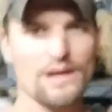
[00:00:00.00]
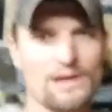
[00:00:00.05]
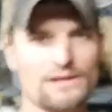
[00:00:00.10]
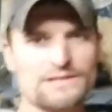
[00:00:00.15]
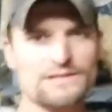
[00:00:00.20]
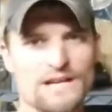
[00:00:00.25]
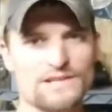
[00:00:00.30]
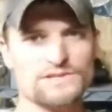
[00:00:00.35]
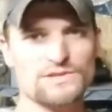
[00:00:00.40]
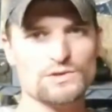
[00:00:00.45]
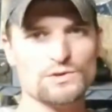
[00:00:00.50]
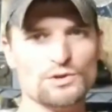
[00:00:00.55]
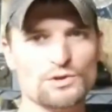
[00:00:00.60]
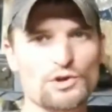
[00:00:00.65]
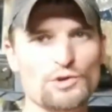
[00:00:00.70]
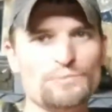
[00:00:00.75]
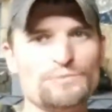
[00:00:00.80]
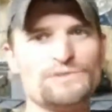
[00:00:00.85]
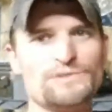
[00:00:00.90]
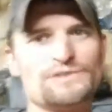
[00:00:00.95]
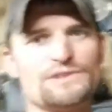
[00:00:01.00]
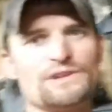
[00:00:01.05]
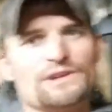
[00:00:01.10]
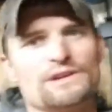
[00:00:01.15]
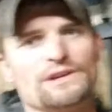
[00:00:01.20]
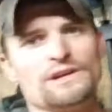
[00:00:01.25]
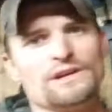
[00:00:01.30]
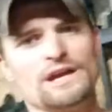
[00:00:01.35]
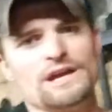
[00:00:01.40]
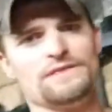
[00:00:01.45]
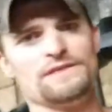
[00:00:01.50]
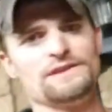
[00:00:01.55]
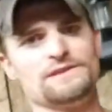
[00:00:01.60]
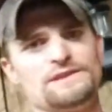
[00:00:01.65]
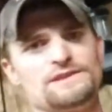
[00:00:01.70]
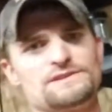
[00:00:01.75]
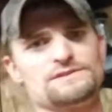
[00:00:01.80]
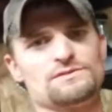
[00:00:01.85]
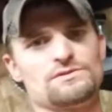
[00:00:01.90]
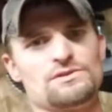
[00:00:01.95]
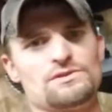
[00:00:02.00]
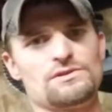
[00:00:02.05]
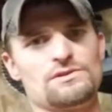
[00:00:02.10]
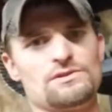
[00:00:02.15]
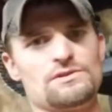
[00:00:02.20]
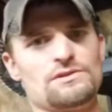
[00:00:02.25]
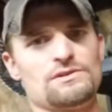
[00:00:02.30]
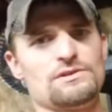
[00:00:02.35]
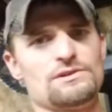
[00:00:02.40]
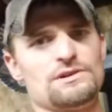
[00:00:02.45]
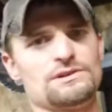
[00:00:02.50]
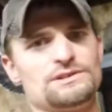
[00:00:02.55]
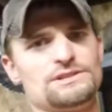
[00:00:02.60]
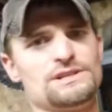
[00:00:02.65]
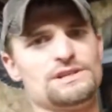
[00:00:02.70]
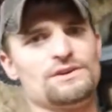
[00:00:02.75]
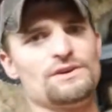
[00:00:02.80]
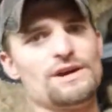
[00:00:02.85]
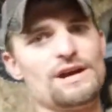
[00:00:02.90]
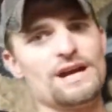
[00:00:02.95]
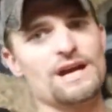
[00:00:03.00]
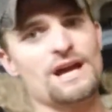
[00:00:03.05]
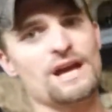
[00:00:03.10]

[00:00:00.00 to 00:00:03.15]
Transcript: It's got 2 loops and then this long deal.